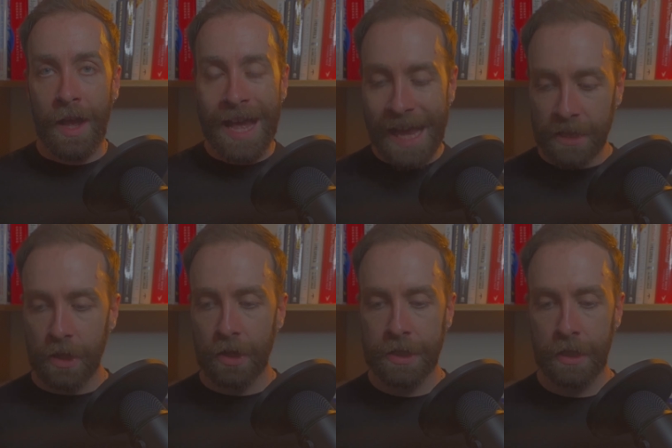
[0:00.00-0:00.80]
Ask
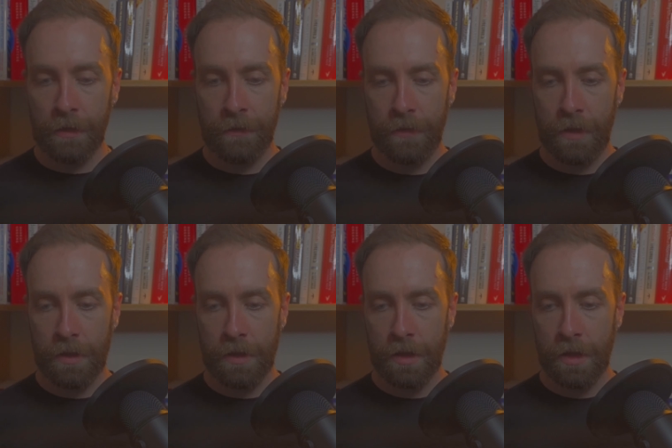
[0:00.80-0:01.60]
yourself,
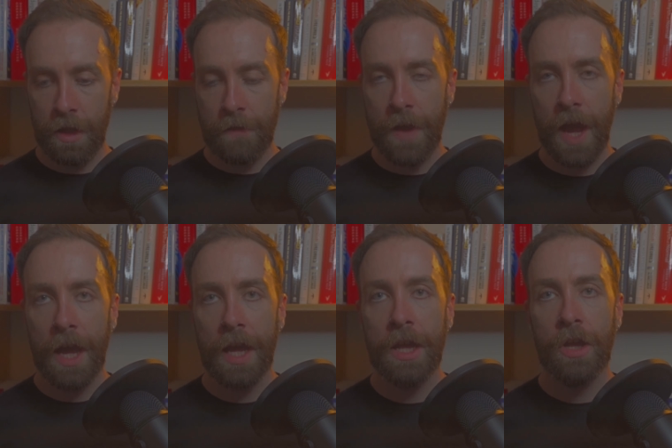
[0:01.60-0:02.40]
if
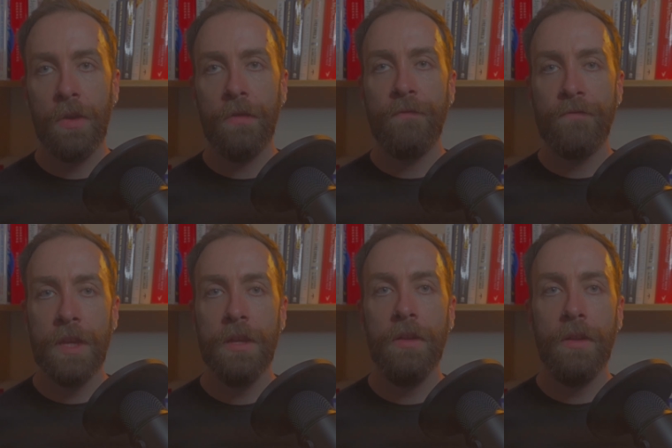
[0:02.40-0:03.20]
I could
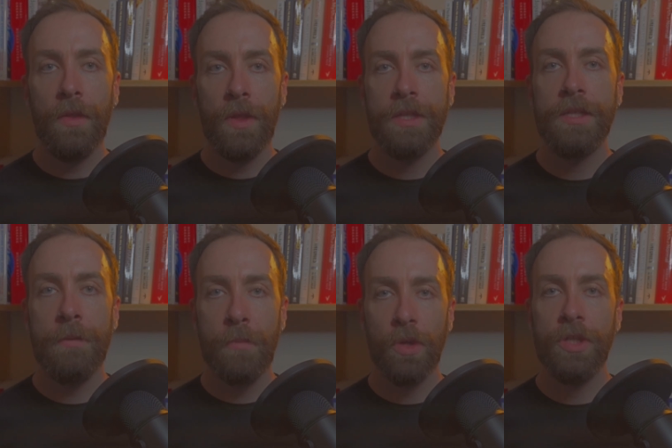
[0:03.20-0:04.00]
feel this
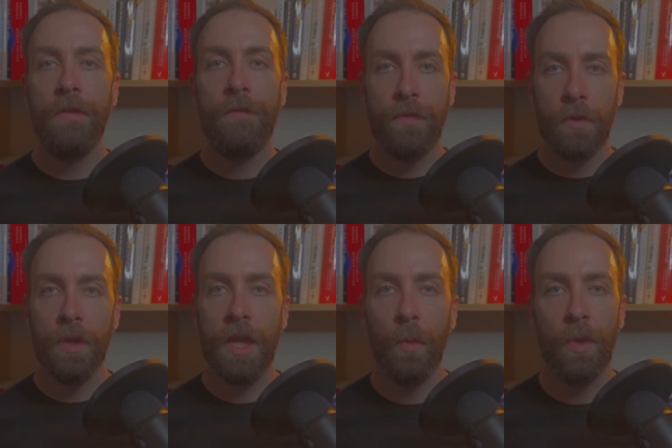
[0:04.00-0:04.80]
emotion
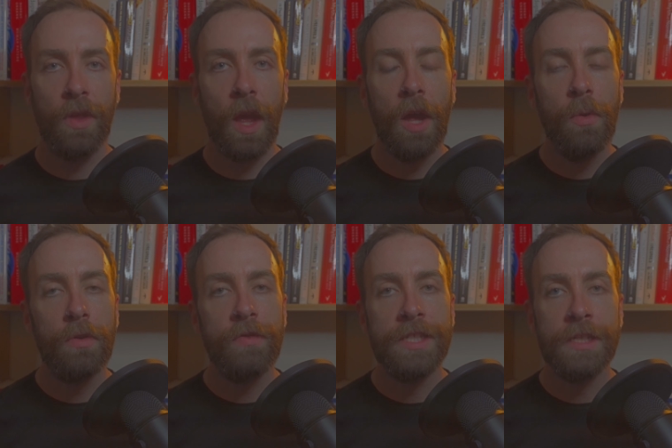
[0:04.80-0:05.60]
fully
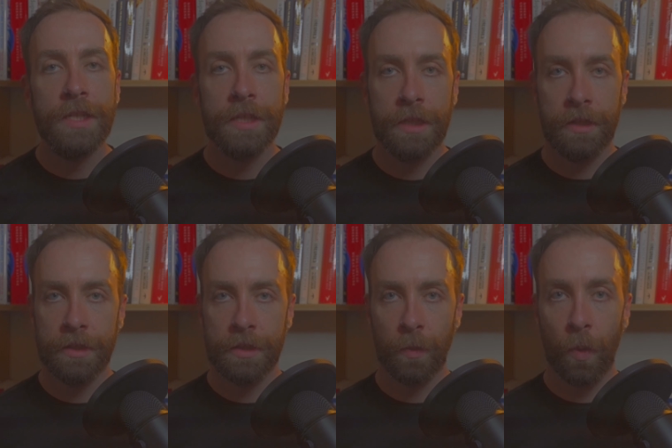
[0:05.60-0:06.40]
without
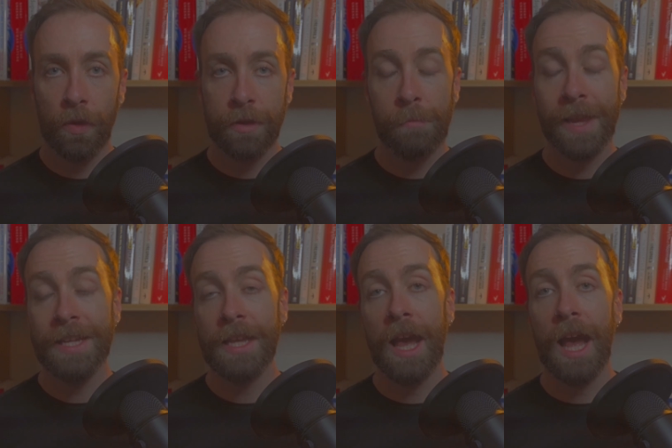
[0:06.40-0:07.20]
resistance, what
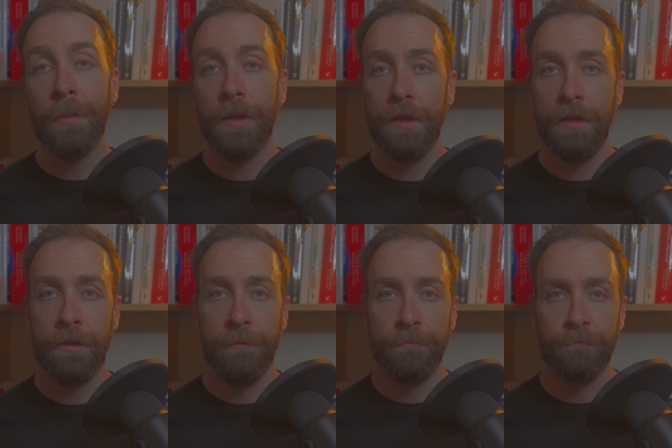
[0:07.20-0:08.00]
might happen?
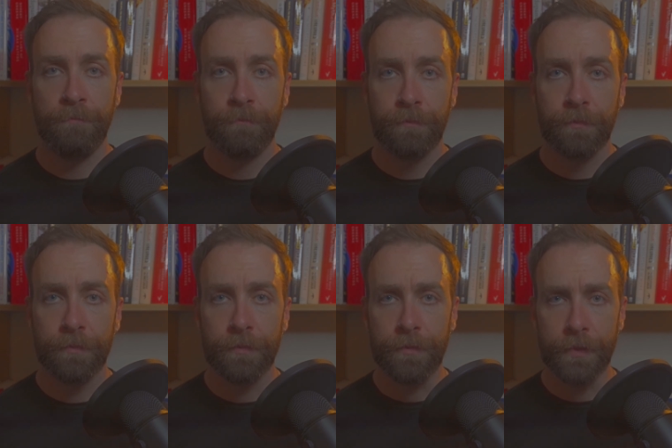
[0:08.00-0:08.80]

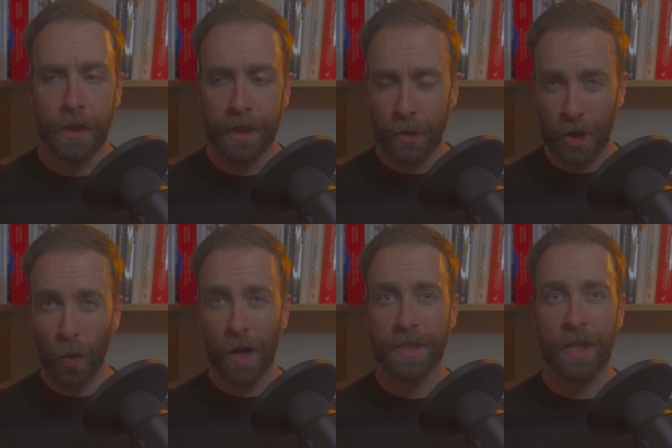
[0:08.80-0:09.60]
Now,
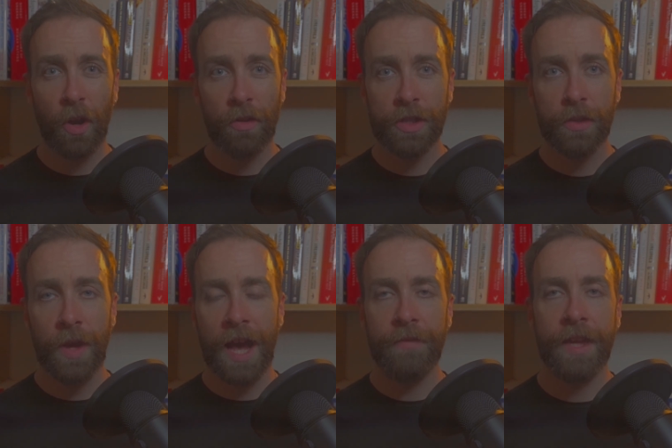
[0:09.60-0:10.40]
Joe Hudson also
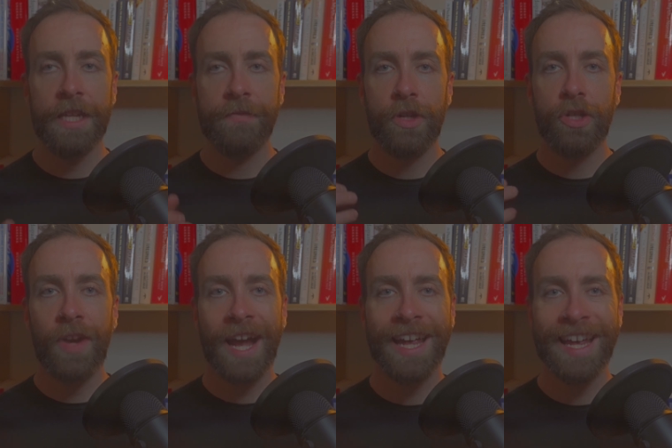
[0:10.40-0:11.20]
advocates for
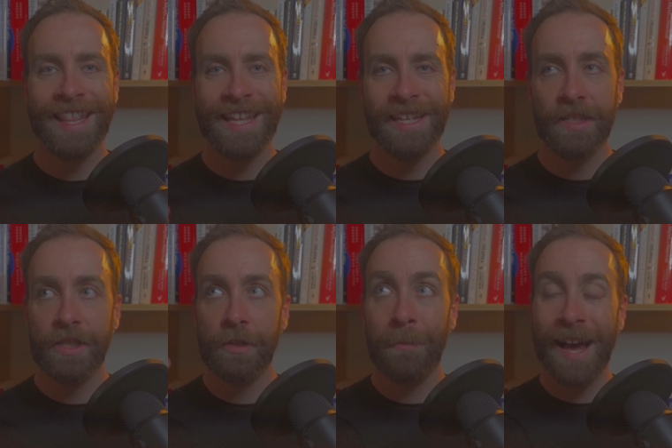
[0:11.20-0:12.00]
tracking the
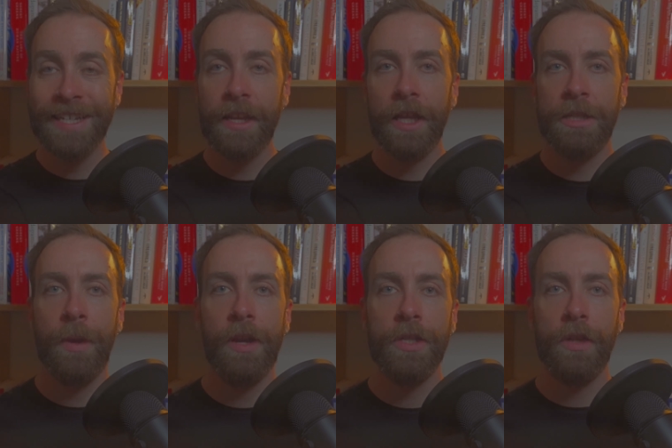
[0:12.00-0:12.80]
somatic
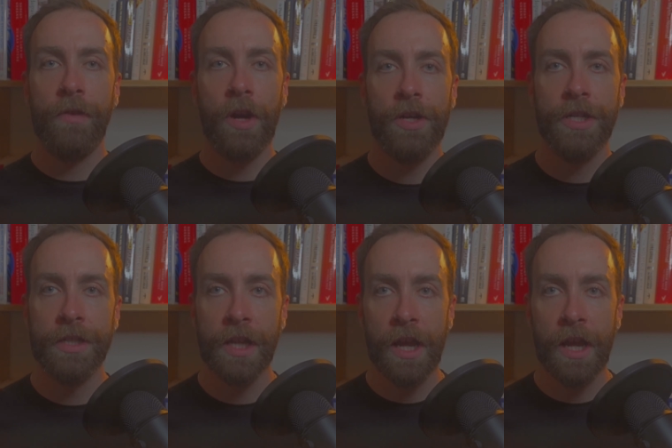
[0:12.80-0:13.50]
experience of urges.